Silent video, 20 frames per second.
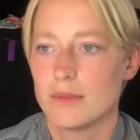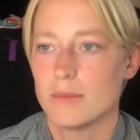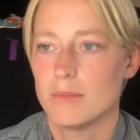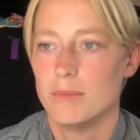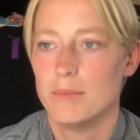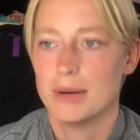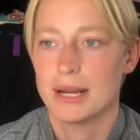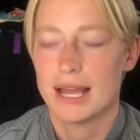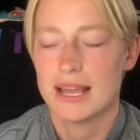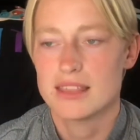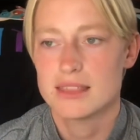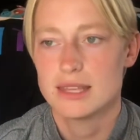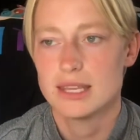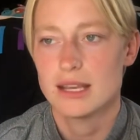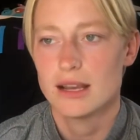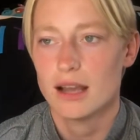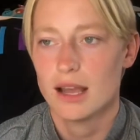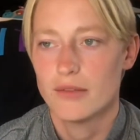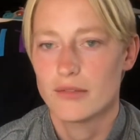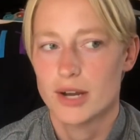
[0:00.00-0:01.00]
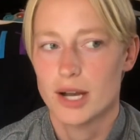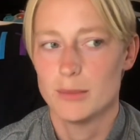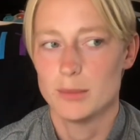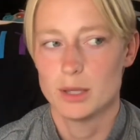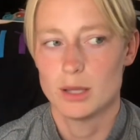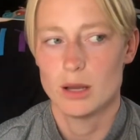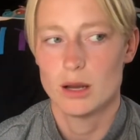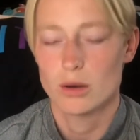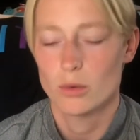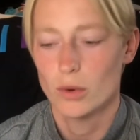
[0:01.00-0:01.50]
But I think I've come a
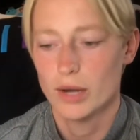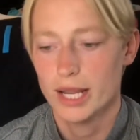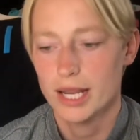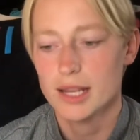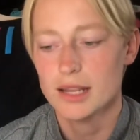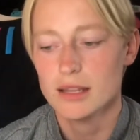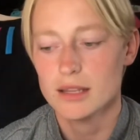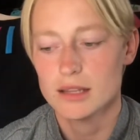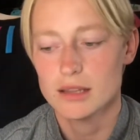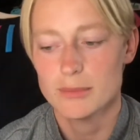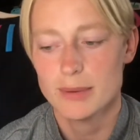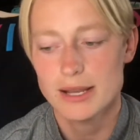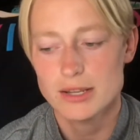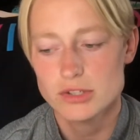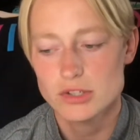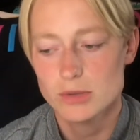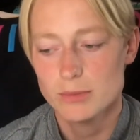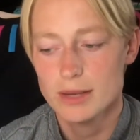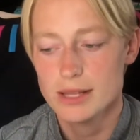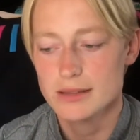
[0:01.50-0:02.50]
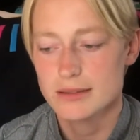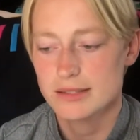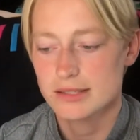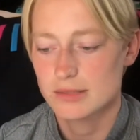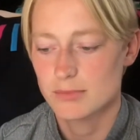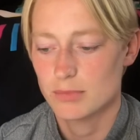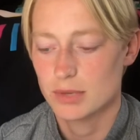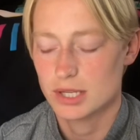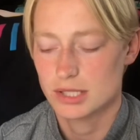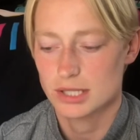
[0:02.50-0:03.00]
long way in the past 2 months
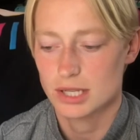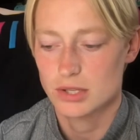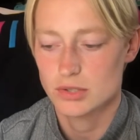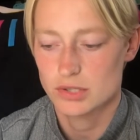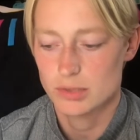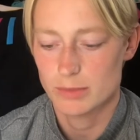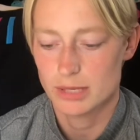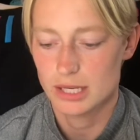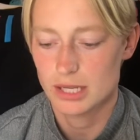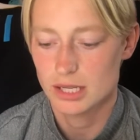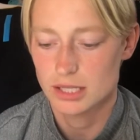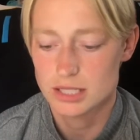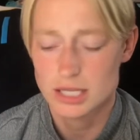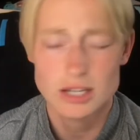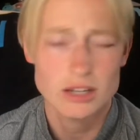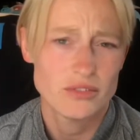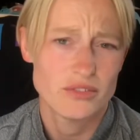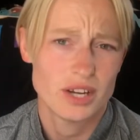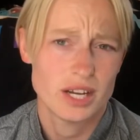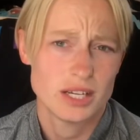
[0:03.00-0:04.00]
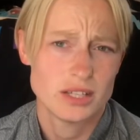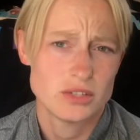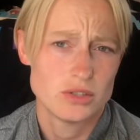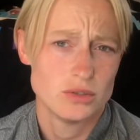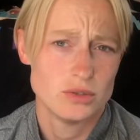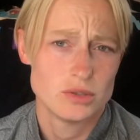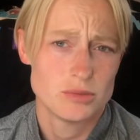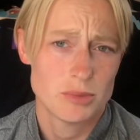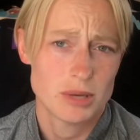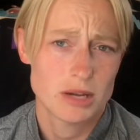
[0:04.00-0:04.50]
because I used to be terrified
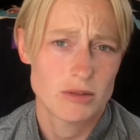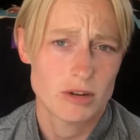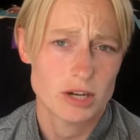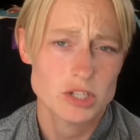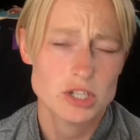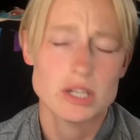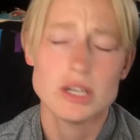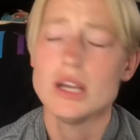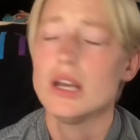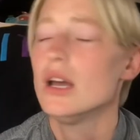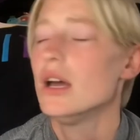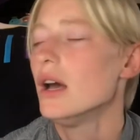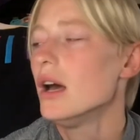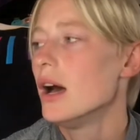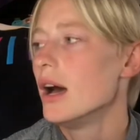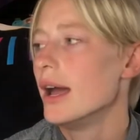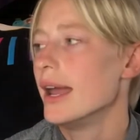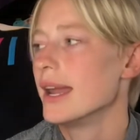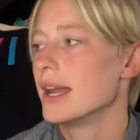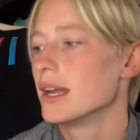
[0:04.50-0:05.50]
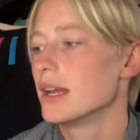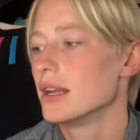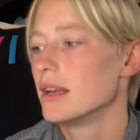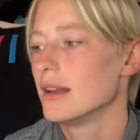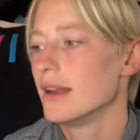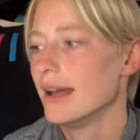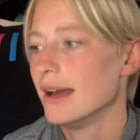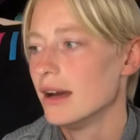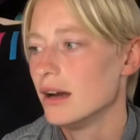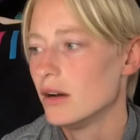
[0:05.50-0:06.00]
to speak Russian. And
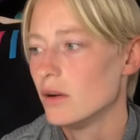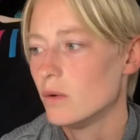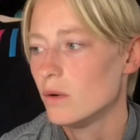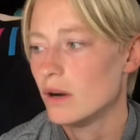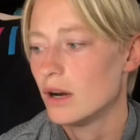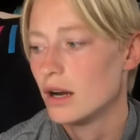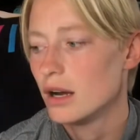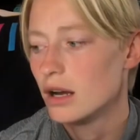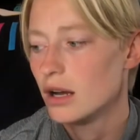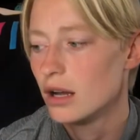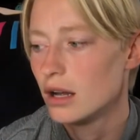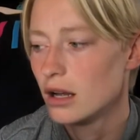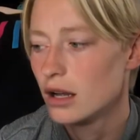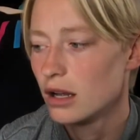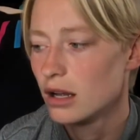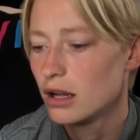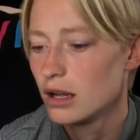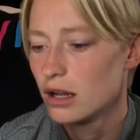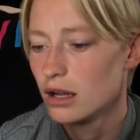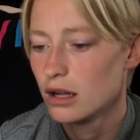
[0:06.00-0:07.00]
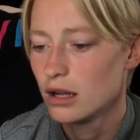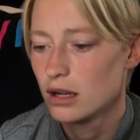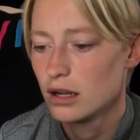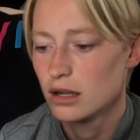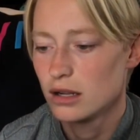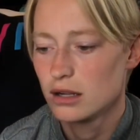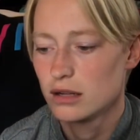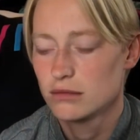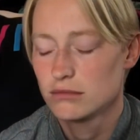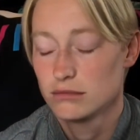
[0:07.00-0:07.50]
now,
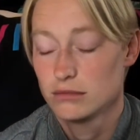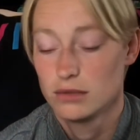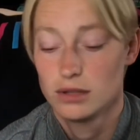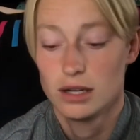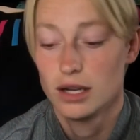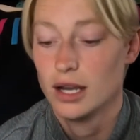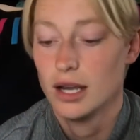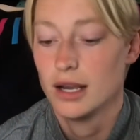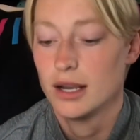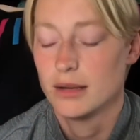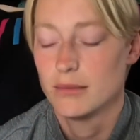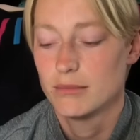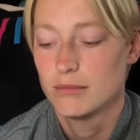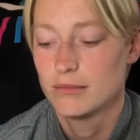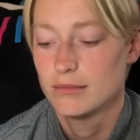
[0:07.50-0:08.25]
I